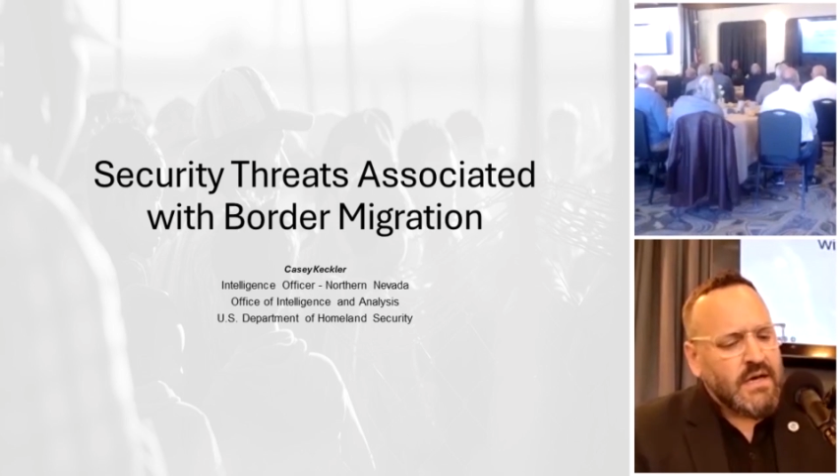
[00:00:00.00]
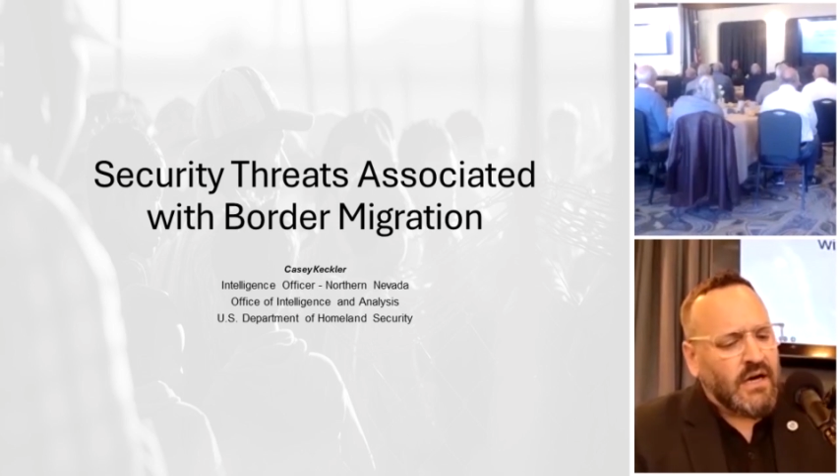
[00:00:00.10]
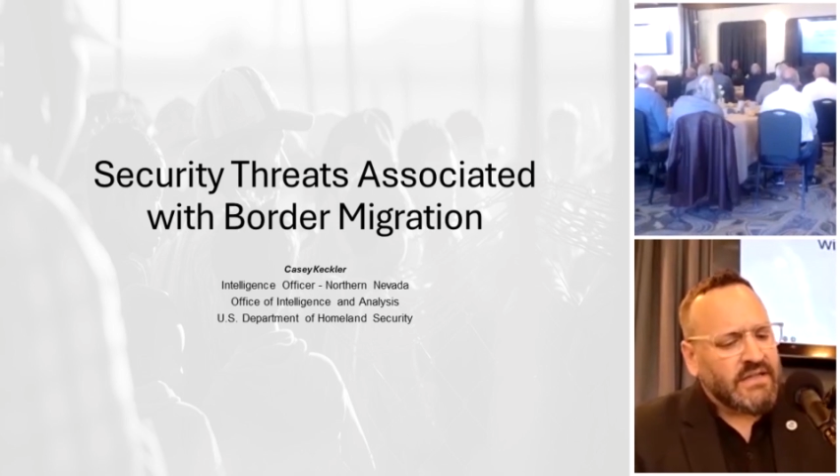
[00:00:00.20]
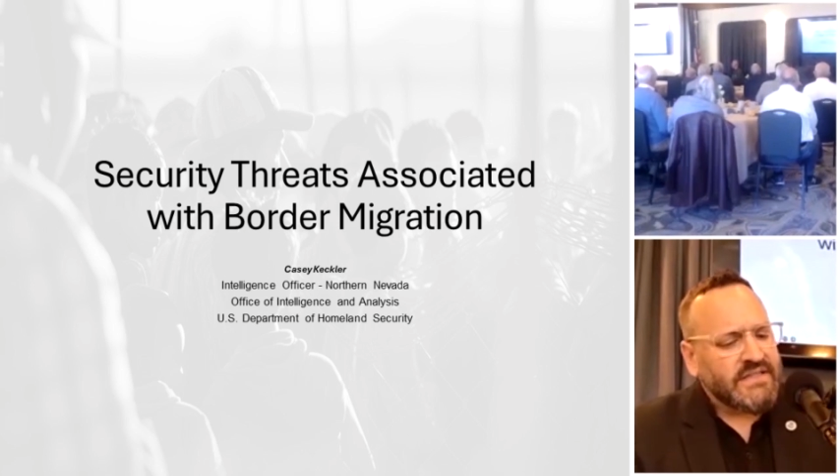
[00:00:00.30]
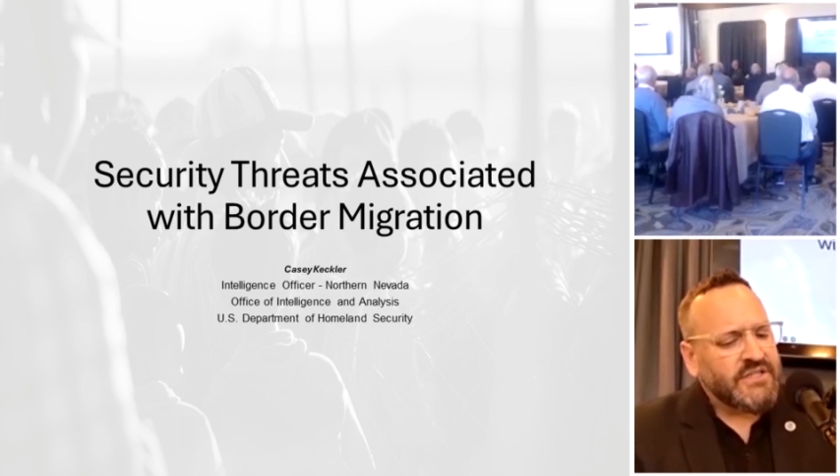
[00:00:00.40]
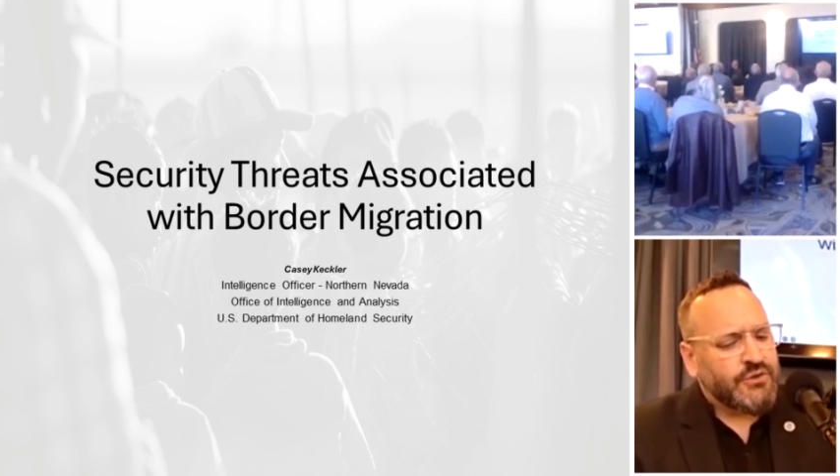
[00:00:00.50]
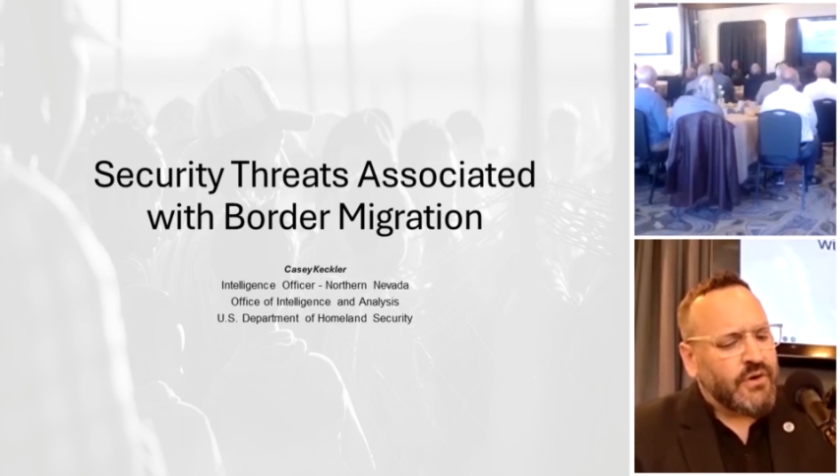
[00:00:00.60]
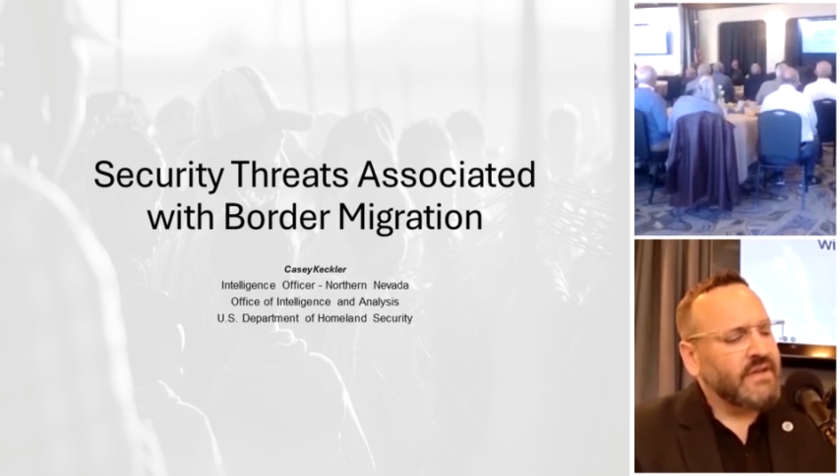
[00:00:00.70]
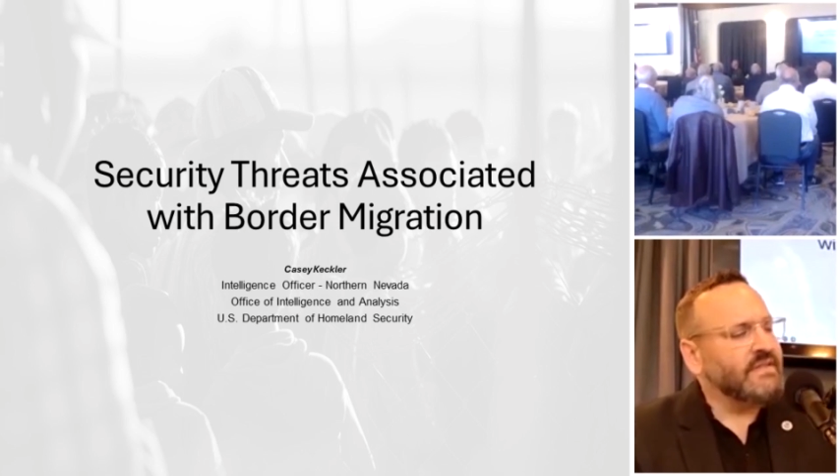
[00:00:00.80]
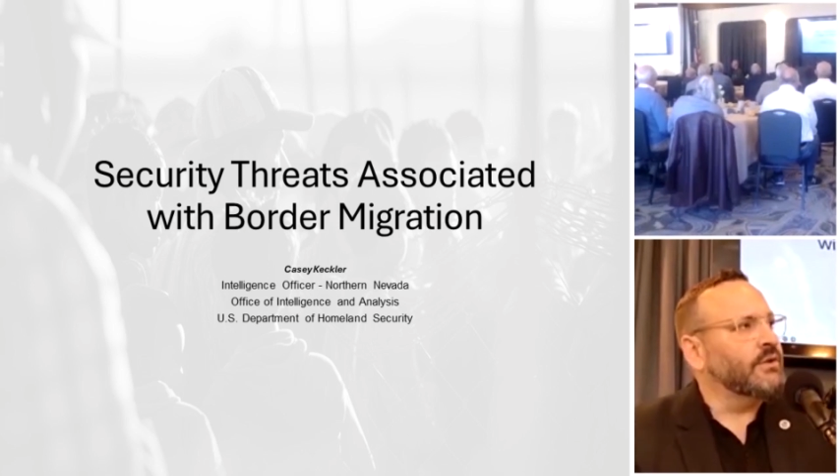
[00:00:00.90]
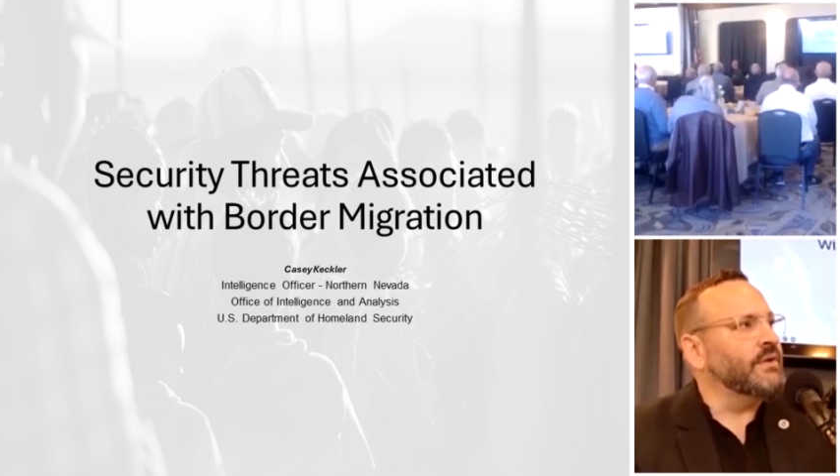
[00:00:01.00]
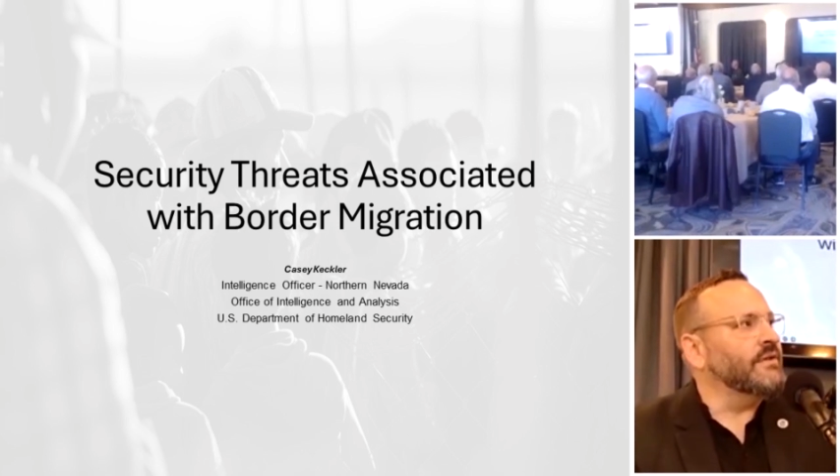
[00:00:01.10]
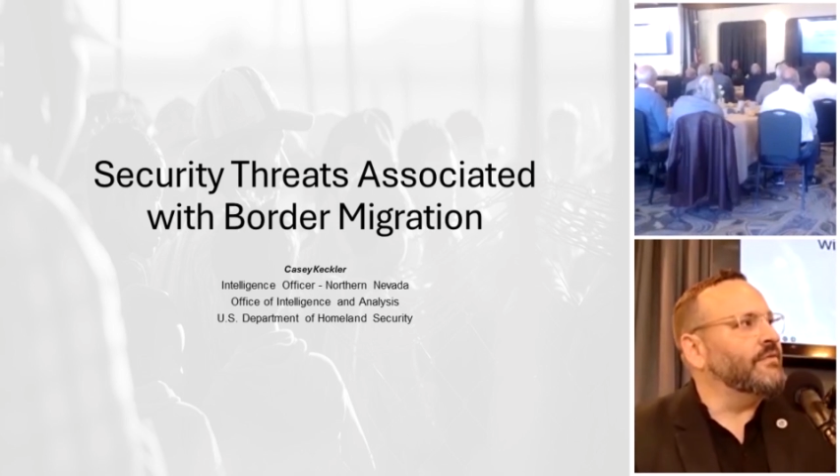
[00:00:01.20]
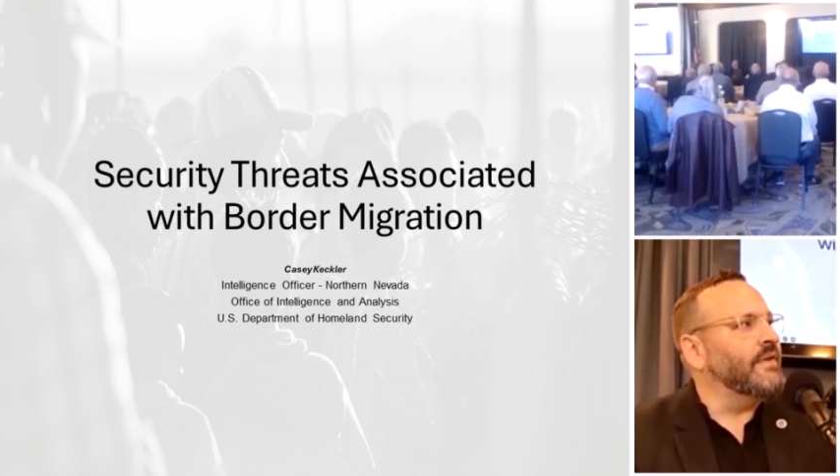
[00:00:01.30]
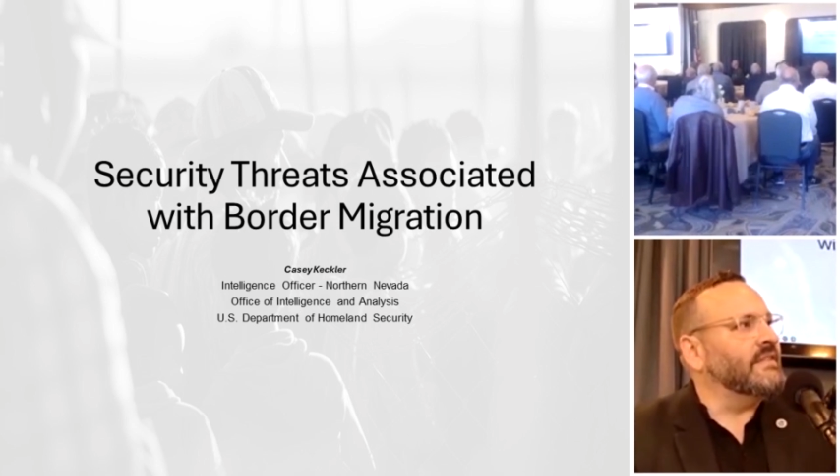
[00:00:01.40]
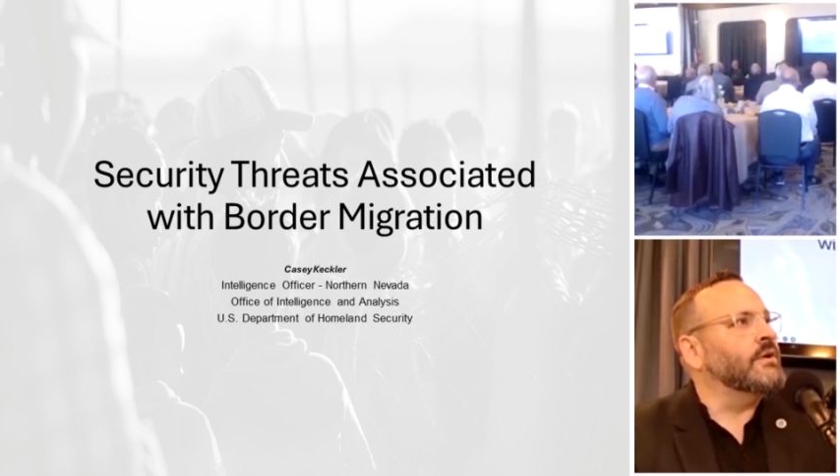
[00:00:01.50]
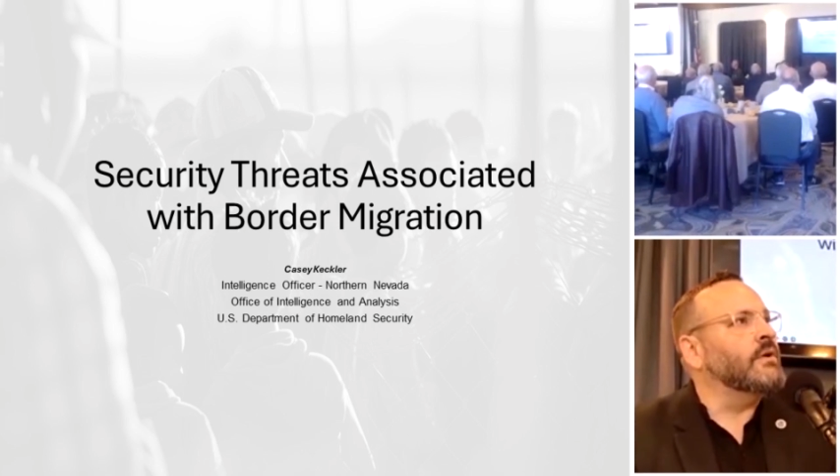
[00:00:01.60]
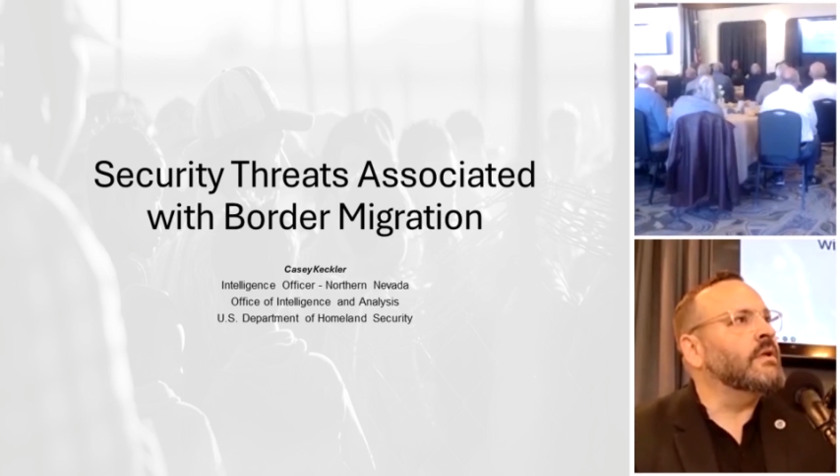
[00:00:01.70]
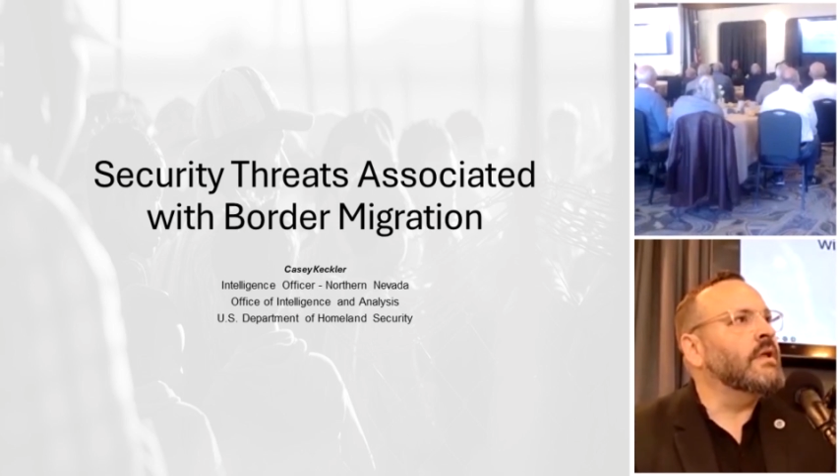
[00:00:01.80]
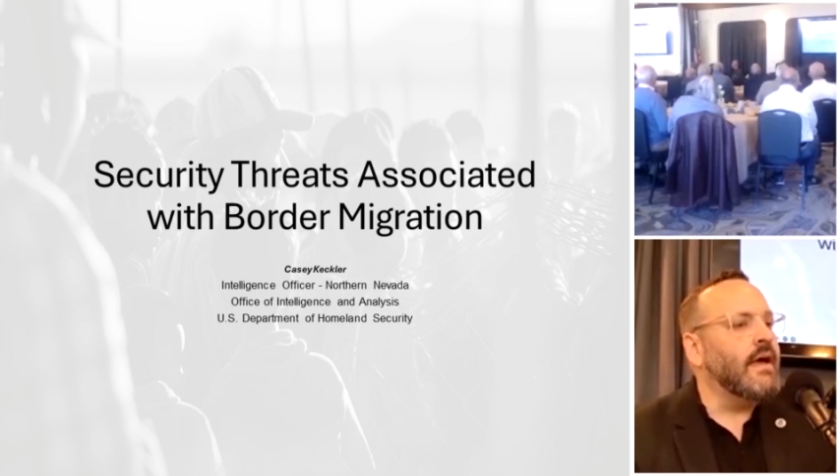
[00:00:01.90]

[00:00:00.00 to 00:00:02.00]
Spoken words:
Illicit drugs, including fentanyl,